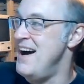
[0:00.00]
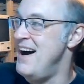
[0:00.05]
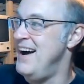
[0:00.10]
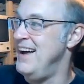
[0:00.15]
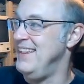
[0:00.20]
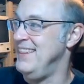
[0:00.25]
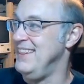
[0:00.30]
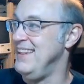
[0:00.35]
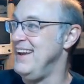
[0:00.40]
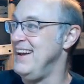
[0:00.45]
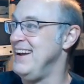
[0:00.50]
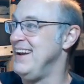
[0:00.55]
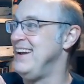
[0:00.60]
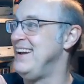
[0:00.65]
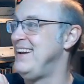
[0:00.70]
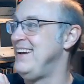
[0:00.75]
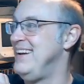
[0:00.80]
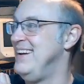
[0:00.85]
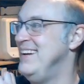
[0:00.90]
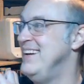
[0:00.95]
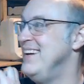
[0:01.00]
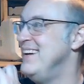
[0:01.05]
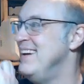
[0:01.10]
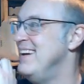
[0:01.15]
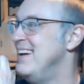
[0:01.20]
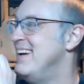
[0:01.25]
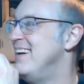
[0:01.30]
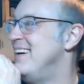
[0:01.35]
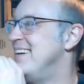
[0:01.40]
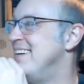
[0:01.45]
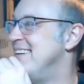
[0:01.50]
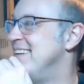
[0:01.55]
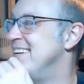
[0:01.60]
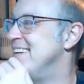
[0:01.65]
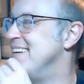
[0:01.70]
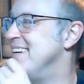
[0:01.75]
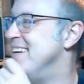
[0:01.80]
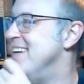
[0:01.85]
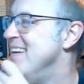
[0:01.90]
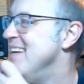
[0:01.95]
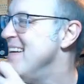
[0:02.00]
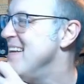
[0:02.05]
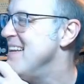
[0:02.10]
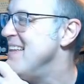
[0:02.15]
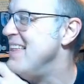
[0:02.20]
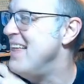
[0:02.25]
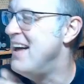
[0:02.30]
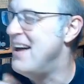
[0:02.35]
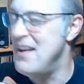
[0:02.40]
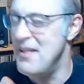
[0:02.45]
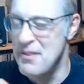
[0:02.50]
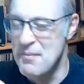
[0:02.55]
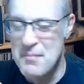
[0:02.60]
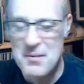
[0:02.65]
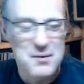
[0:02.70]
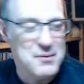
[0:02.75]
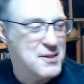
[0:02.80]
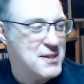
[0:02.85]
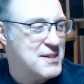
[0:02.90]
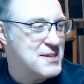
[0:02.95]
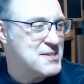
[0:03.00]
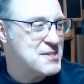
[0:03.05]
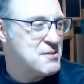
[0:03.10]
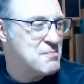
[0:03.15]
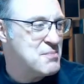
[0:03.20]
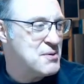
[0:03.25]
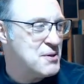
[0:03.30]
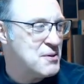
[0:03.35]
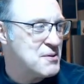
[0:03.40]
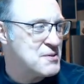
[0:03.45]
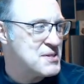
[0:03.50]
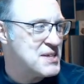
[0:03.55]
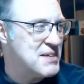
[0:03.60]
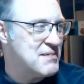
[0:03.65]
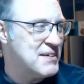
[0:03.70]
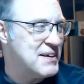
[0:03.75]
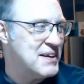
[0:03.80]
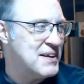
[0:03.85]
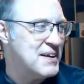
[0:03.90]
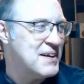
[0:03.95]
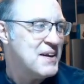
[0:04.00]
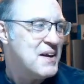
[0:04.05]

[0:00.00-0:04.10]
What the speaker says: like the mode that this computer is giving it.